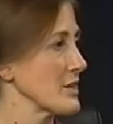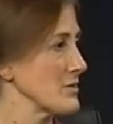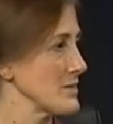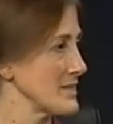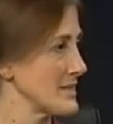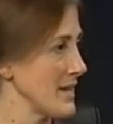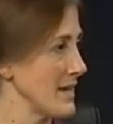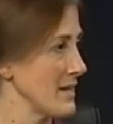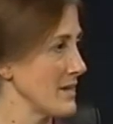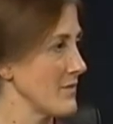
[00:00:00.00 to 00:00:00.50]
you
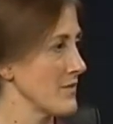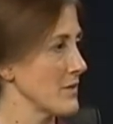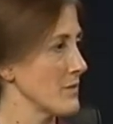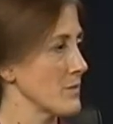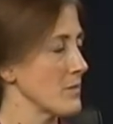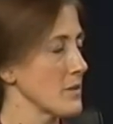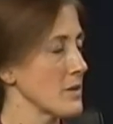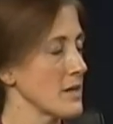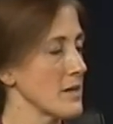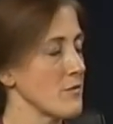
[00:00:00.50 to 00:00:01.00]
said, if you,
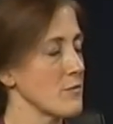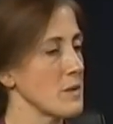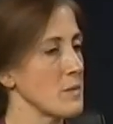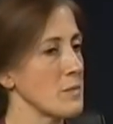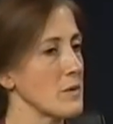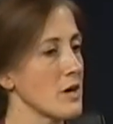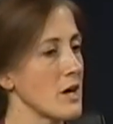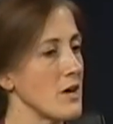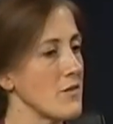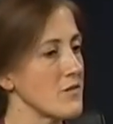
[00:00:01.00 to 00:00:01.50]
you give
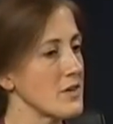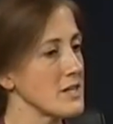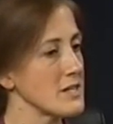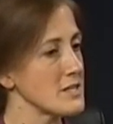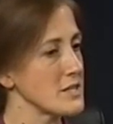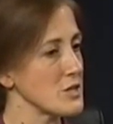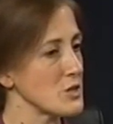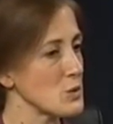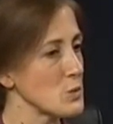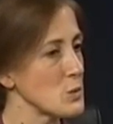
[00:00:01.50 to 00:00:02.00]
people
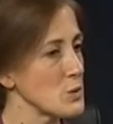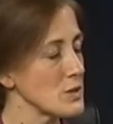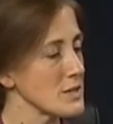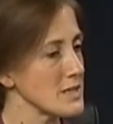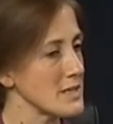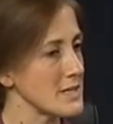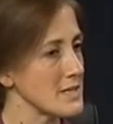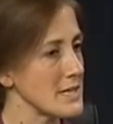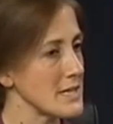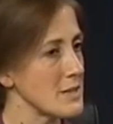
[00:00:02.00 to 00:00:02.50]
confidence and
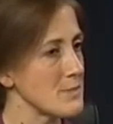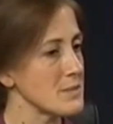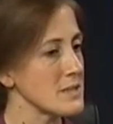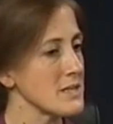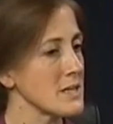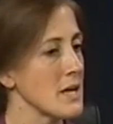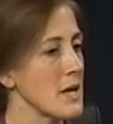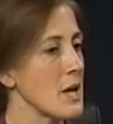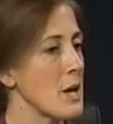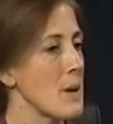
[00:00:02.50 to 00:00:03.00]
tools and
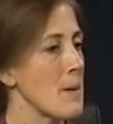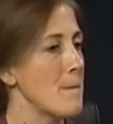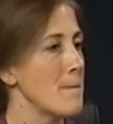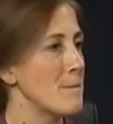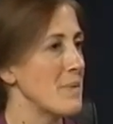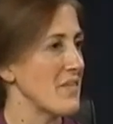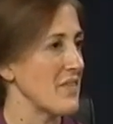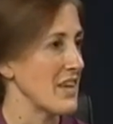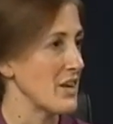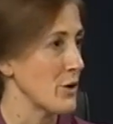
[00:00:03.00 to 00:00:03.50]
tips,
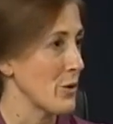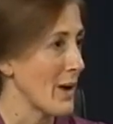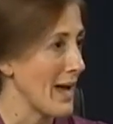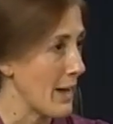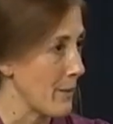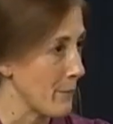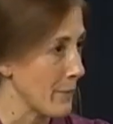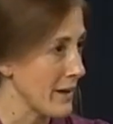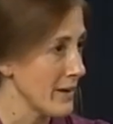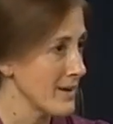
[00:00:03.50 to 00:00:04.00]
but they do
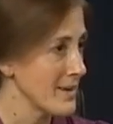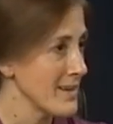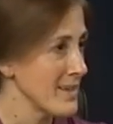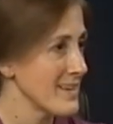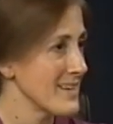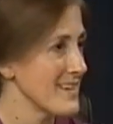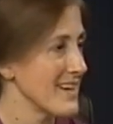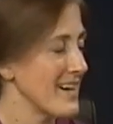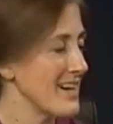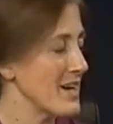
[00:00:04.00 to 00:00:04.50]
happen.
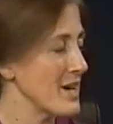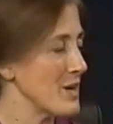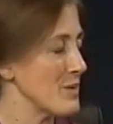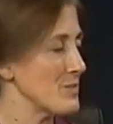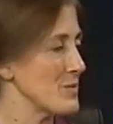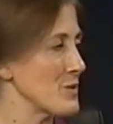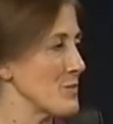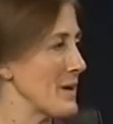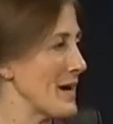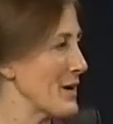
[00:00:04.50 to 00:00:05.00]
Mm-hmm.
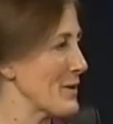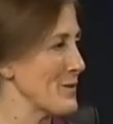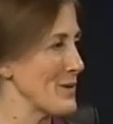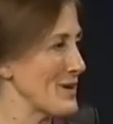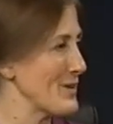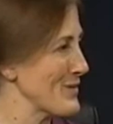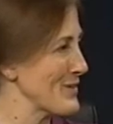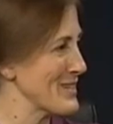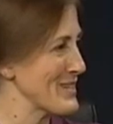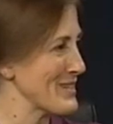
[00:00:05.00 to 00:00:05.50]
Um, no matter
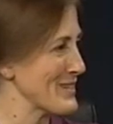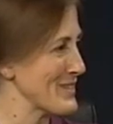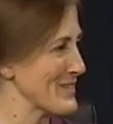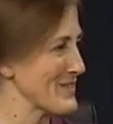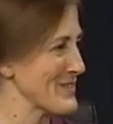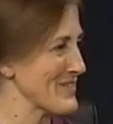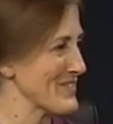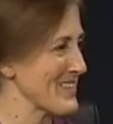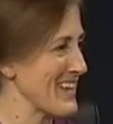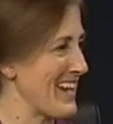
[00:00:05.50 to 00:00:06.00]
what we
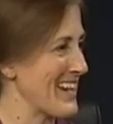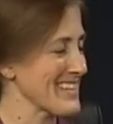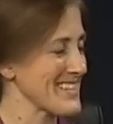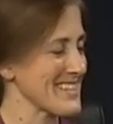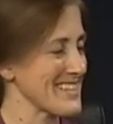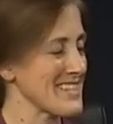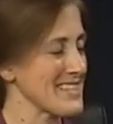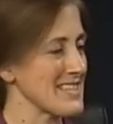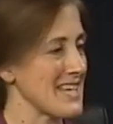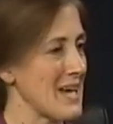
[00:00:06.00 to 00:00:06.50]
do,
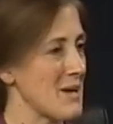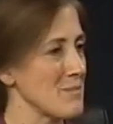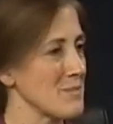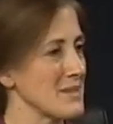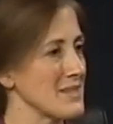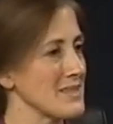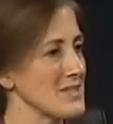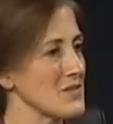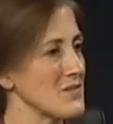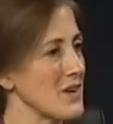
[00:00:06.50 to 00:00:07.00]
accidents
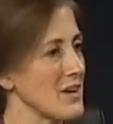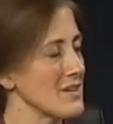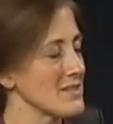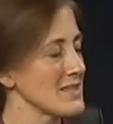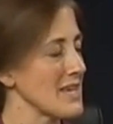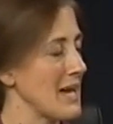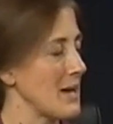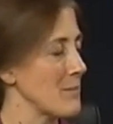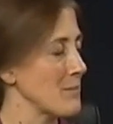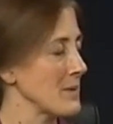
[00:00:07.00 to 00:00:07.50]
happen,
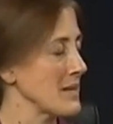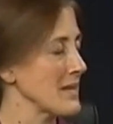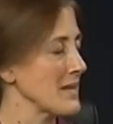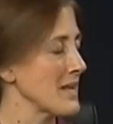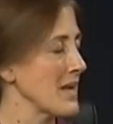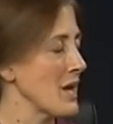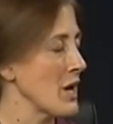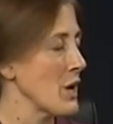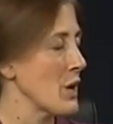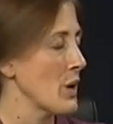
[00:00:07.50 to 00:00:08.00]
falls happen.
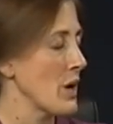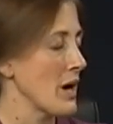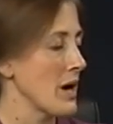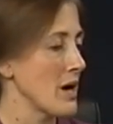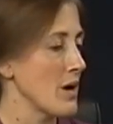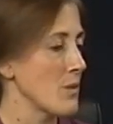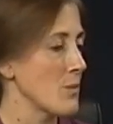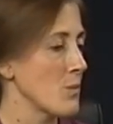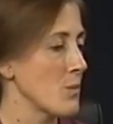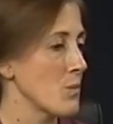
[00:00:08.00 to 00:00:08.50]

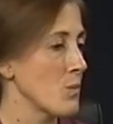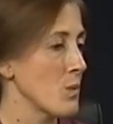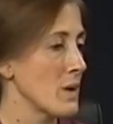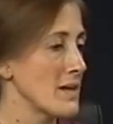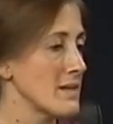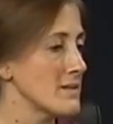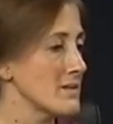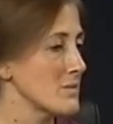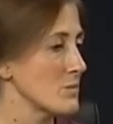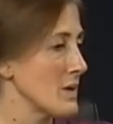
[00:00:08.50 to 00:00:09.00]
Uh,
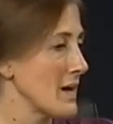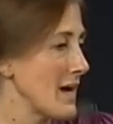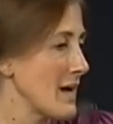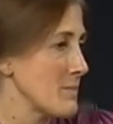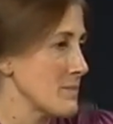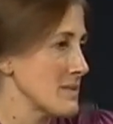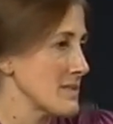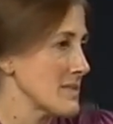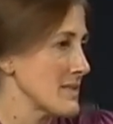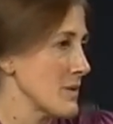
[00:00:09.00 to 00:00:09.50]
what what
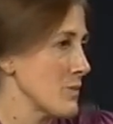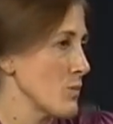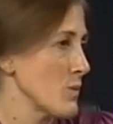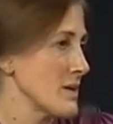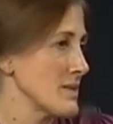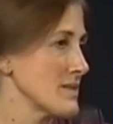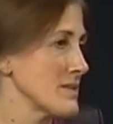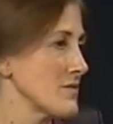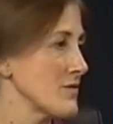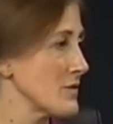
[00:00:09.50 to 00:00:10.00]
happens then?
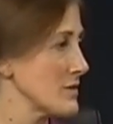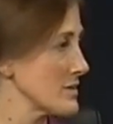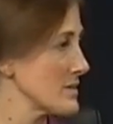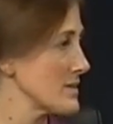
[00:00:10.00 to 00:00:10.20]
What's the first